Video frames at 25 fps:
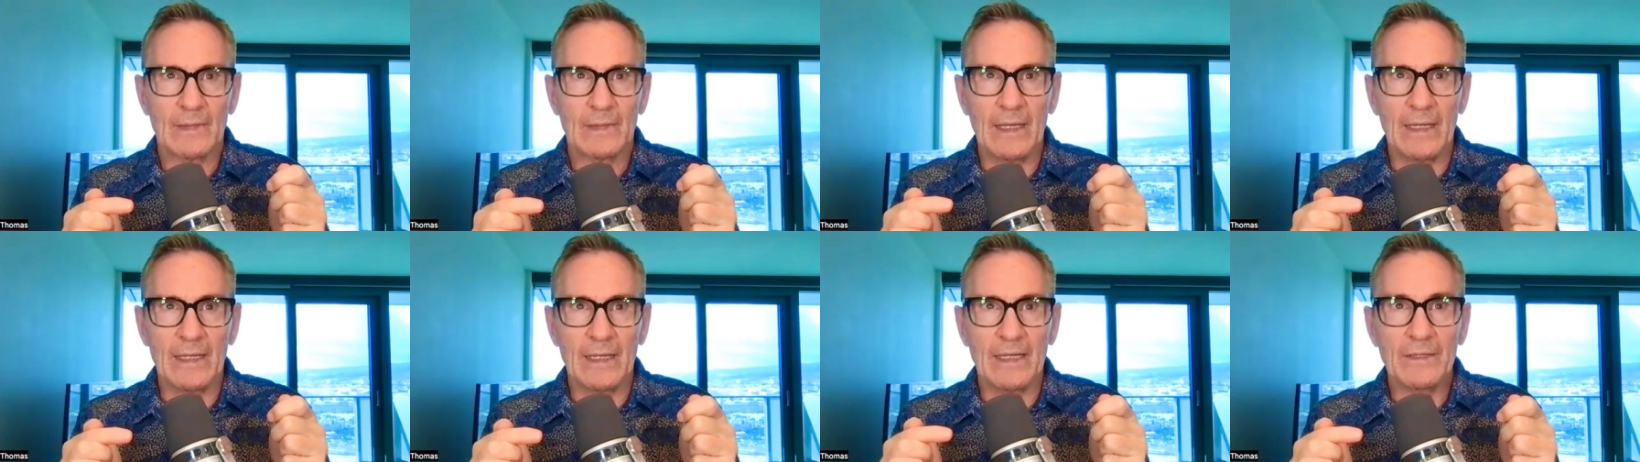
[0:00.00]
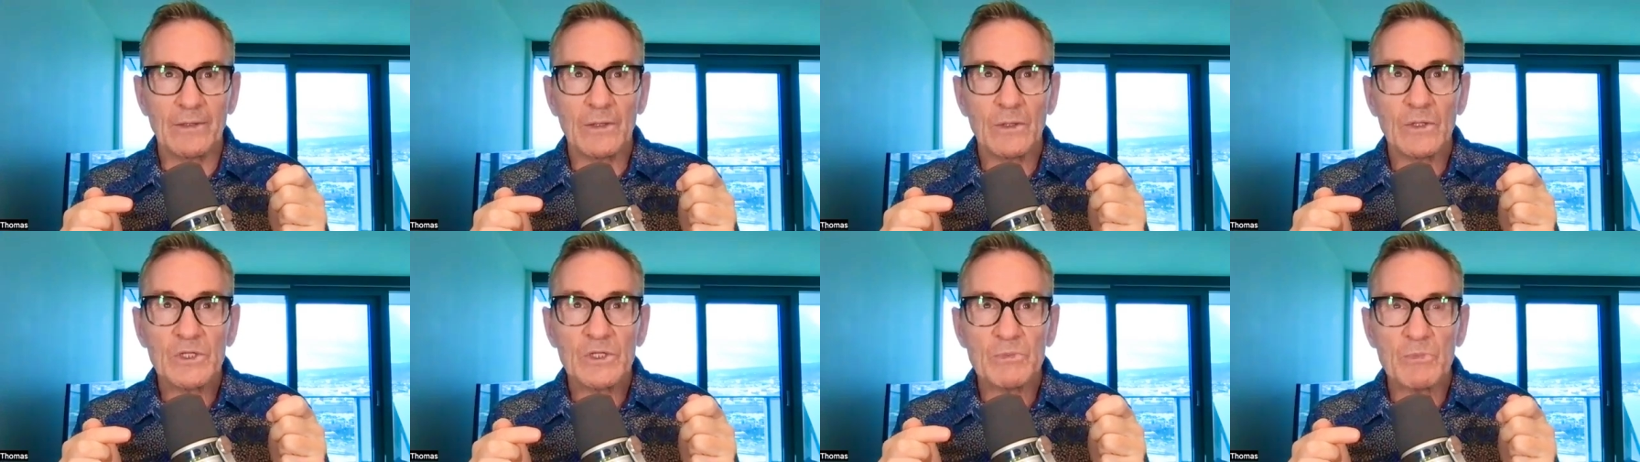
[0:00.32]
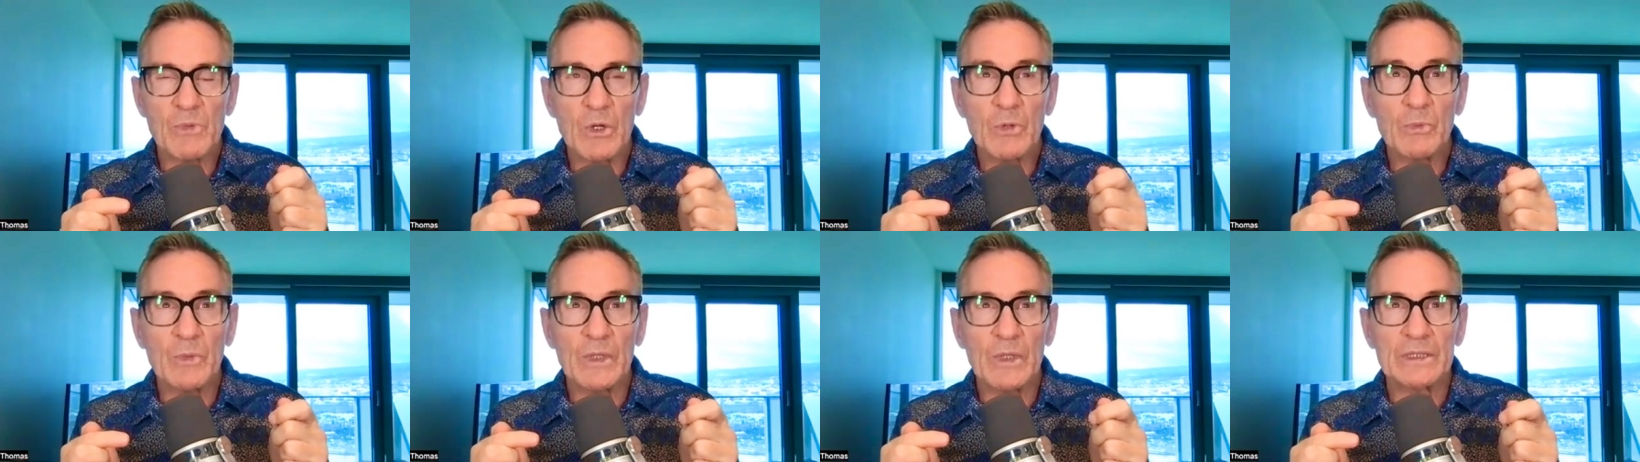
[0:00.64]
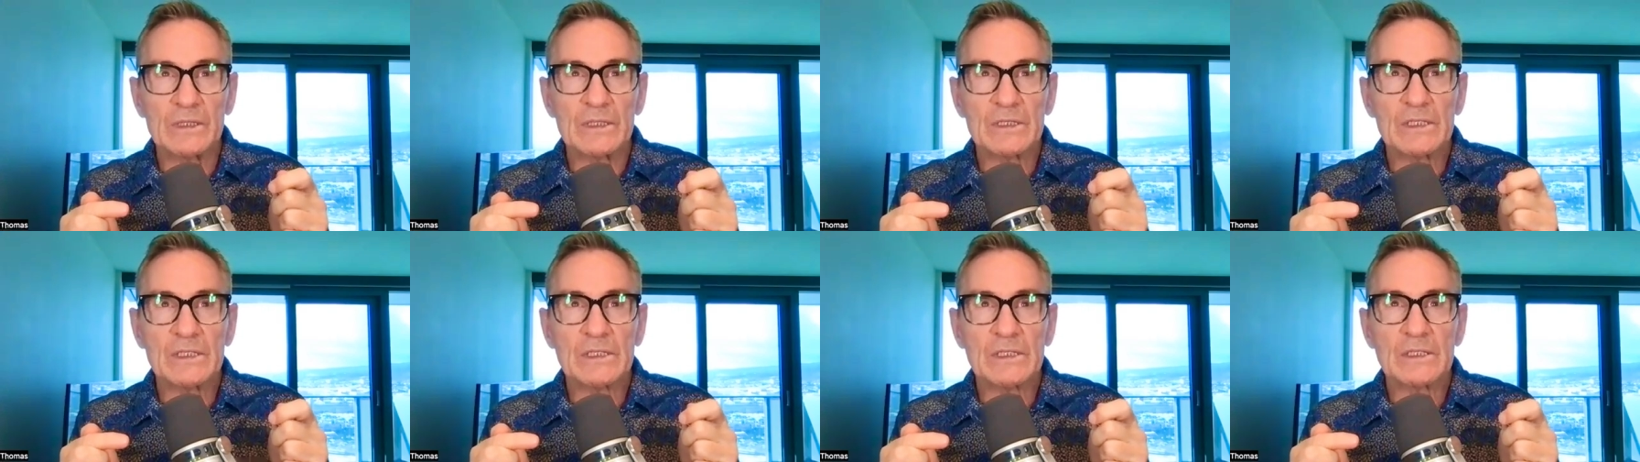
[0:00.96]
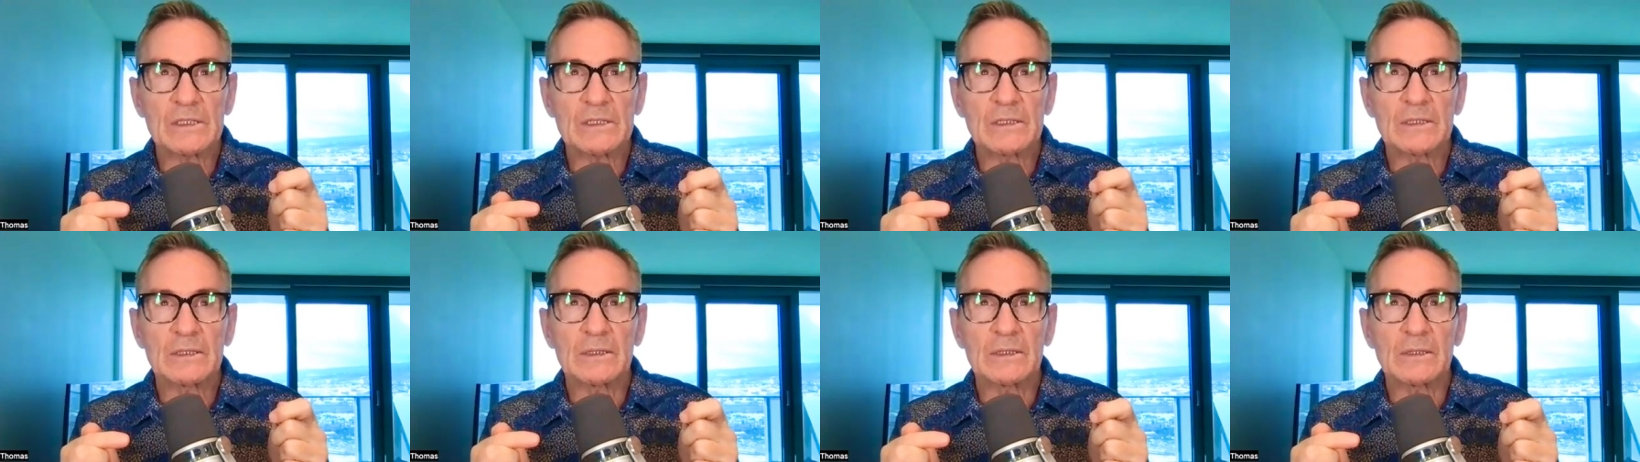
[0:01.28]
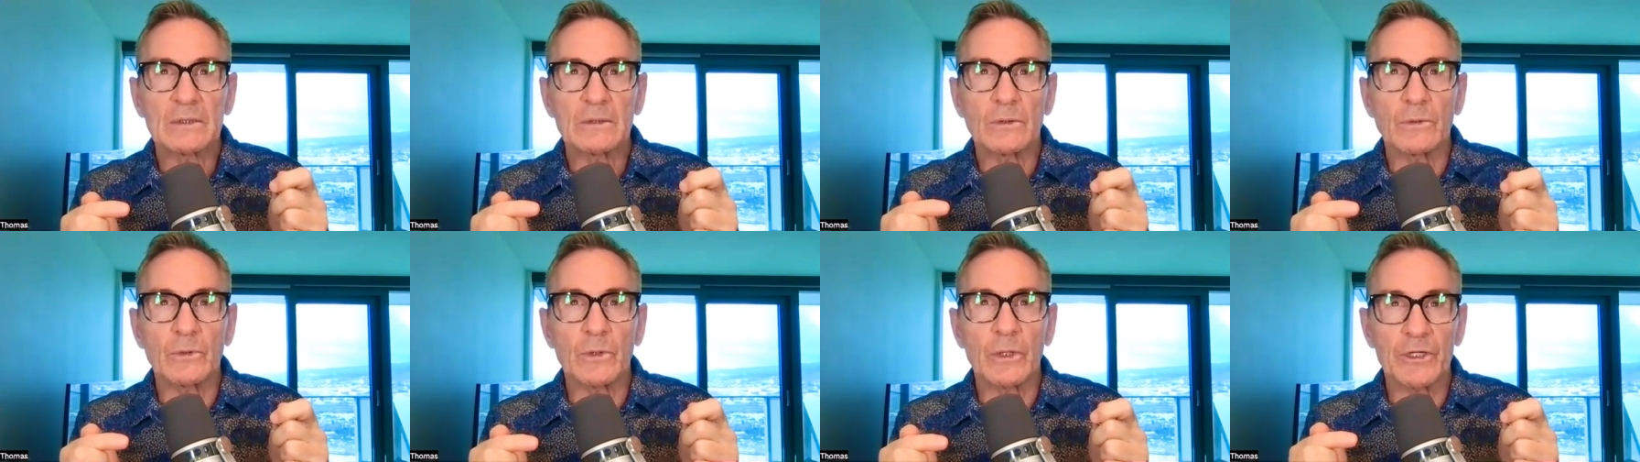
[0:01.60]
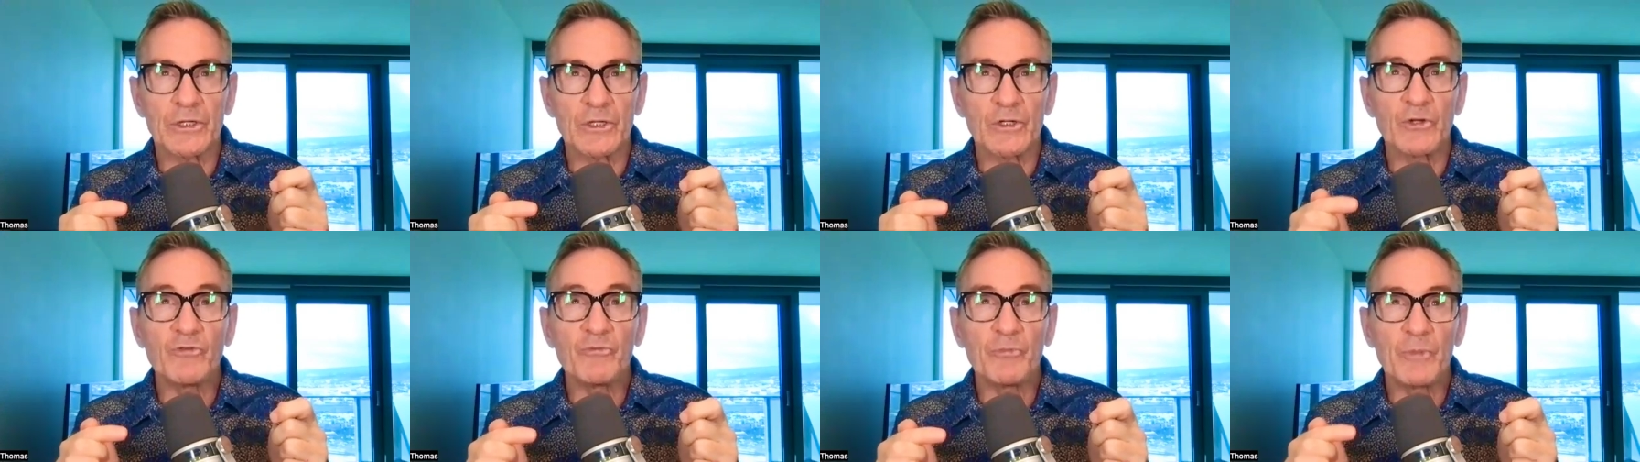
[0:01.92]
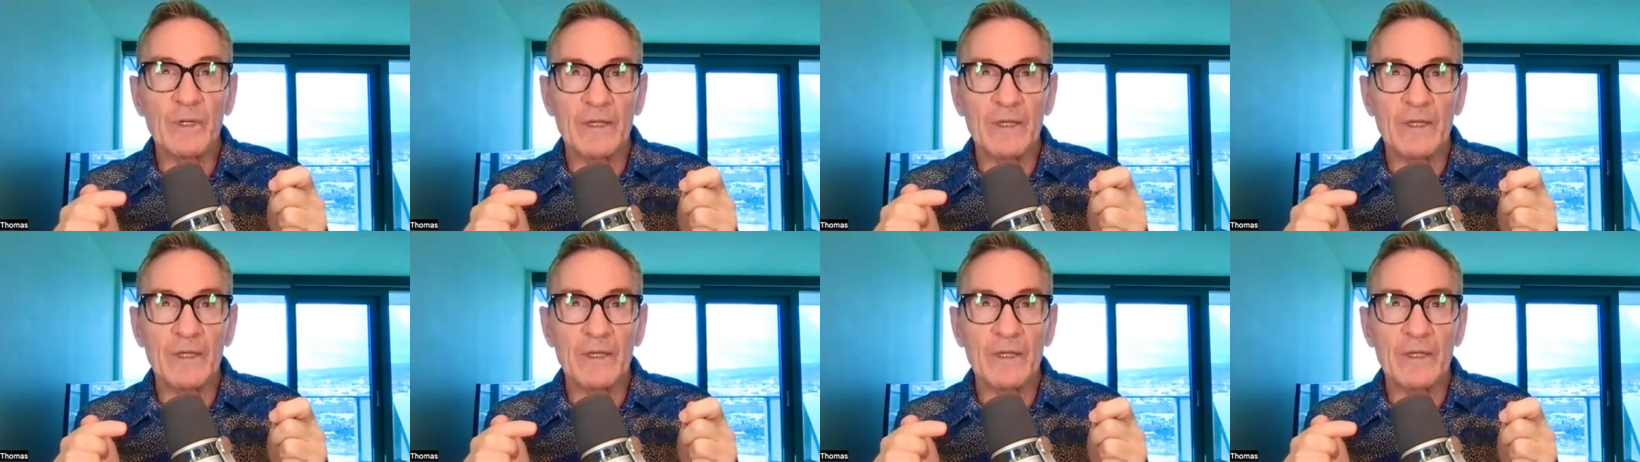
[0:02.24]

And in those moments where you've